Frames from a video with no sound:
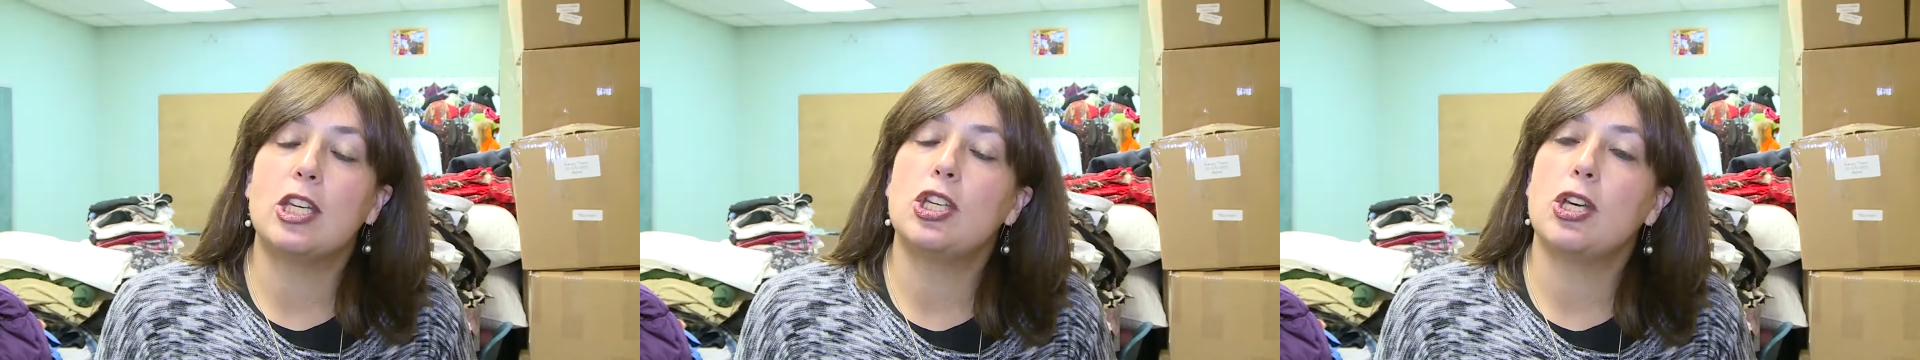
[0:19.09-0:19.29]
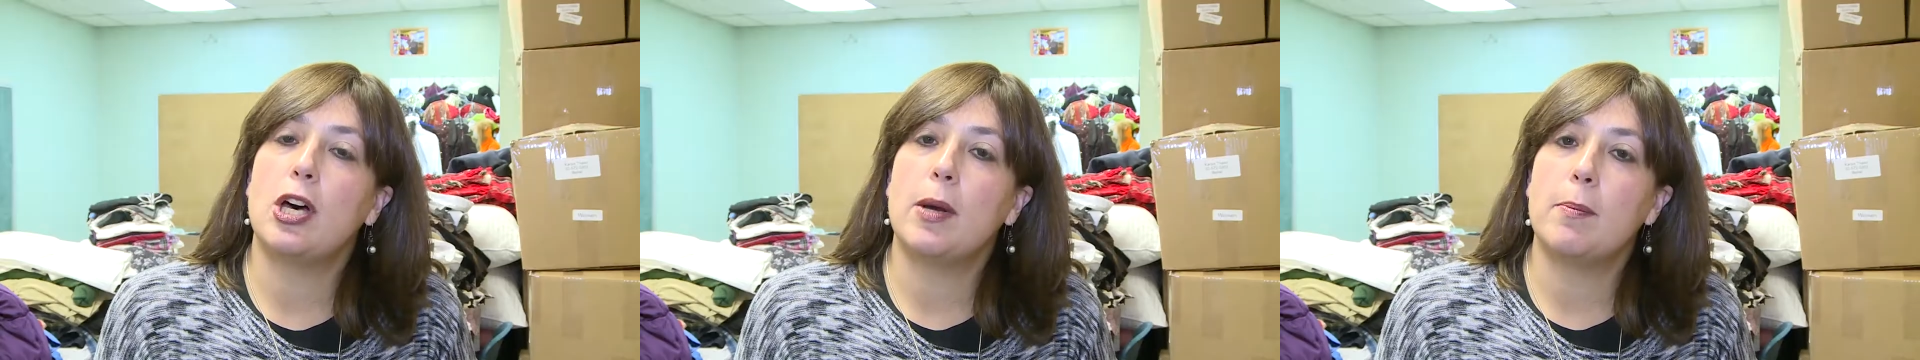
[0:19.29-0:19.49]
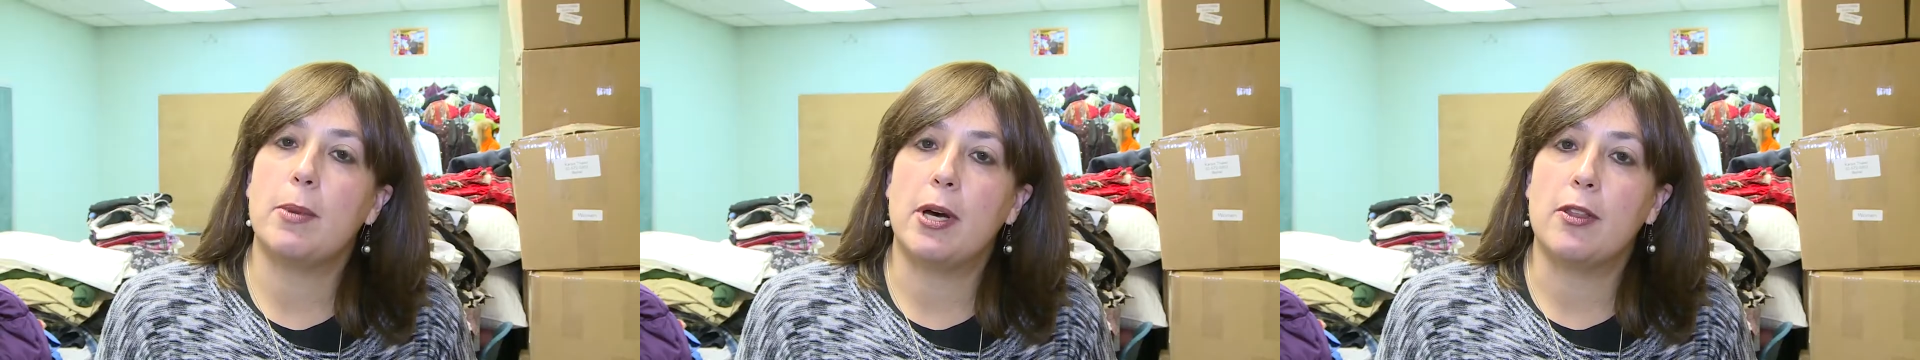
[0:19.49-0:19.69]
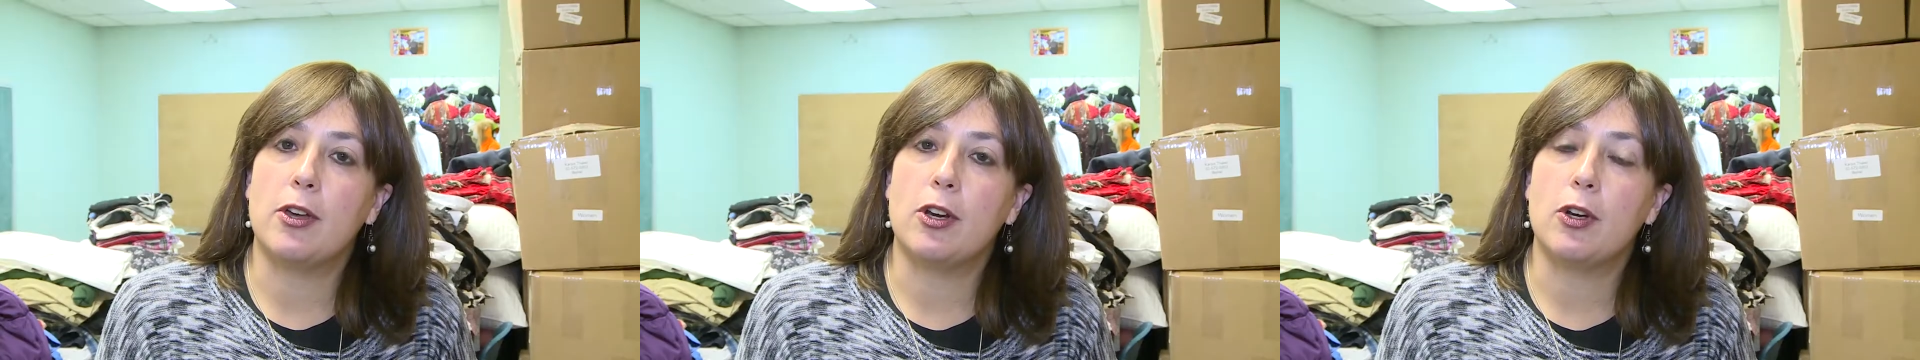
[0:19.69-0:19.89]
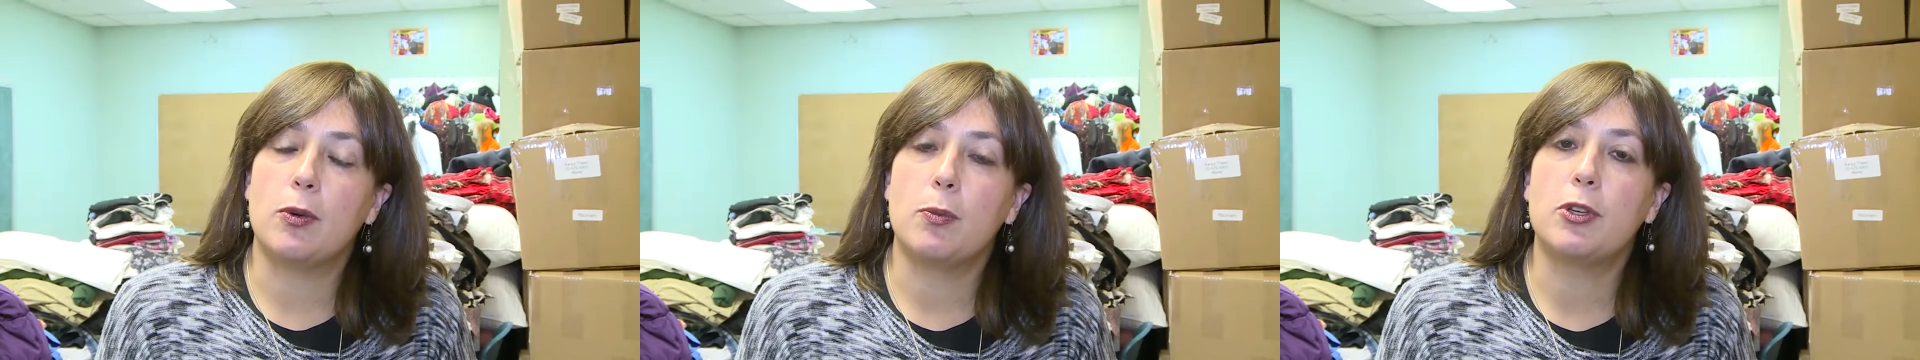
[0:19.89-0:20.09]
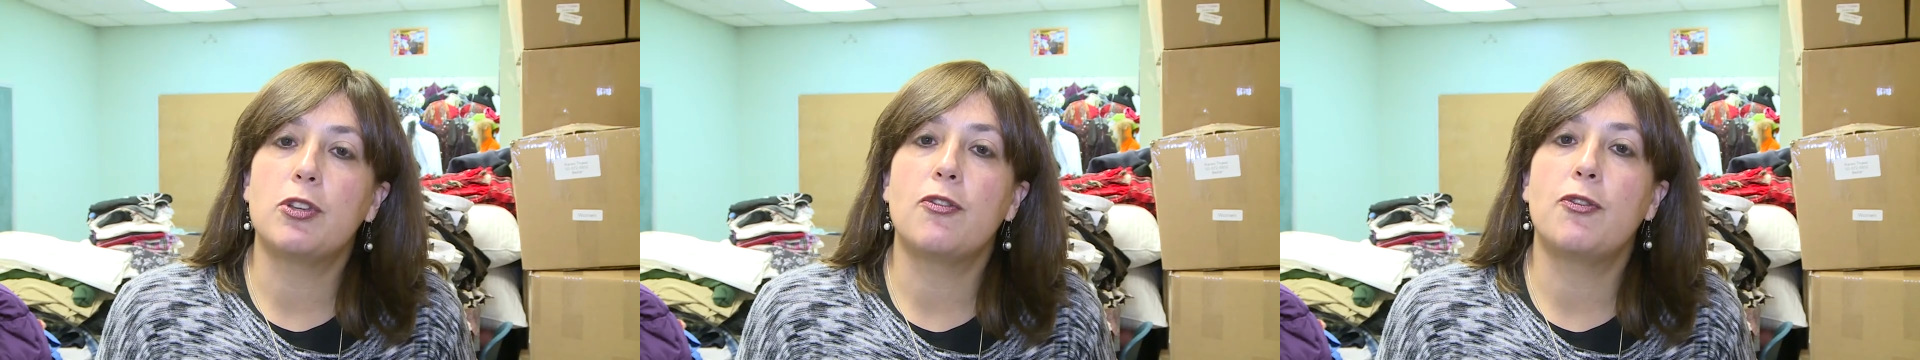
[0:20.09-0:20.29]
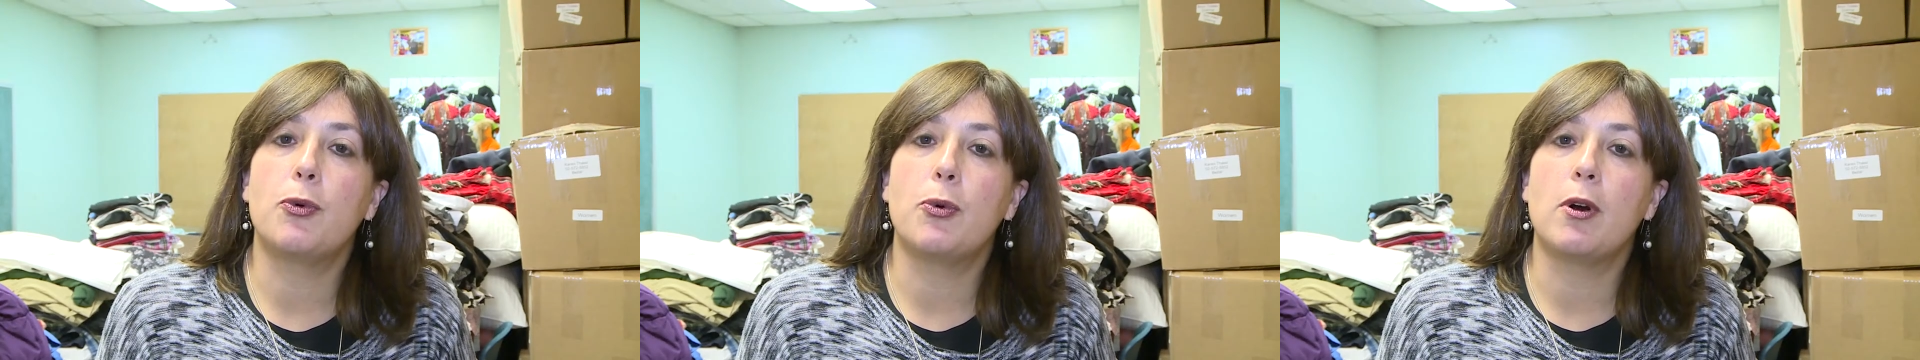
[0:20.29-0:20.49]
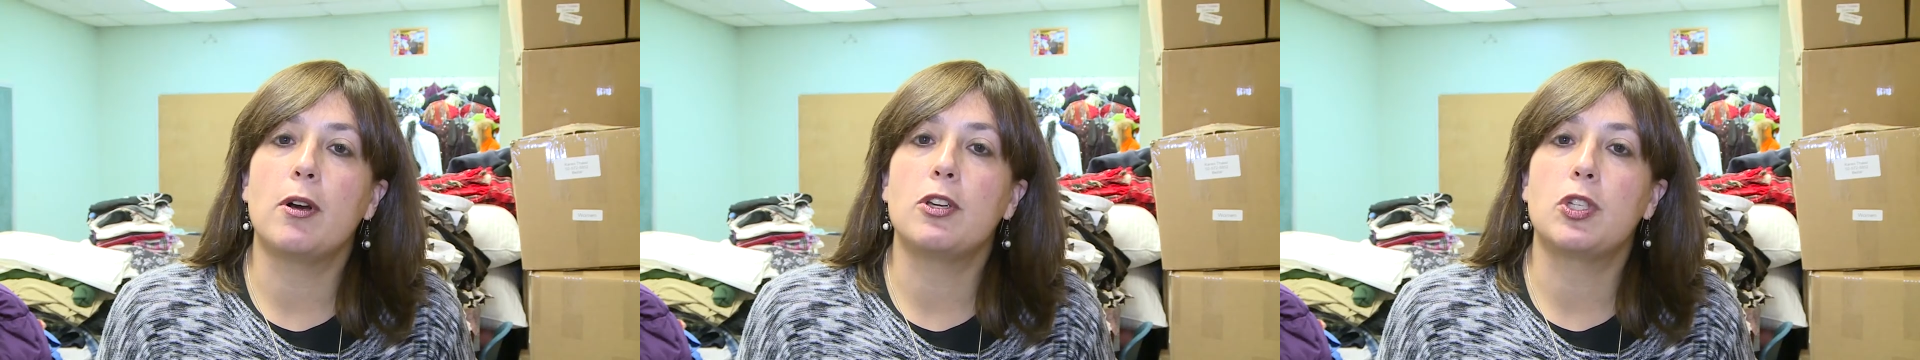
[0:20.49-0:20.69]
a young mother with four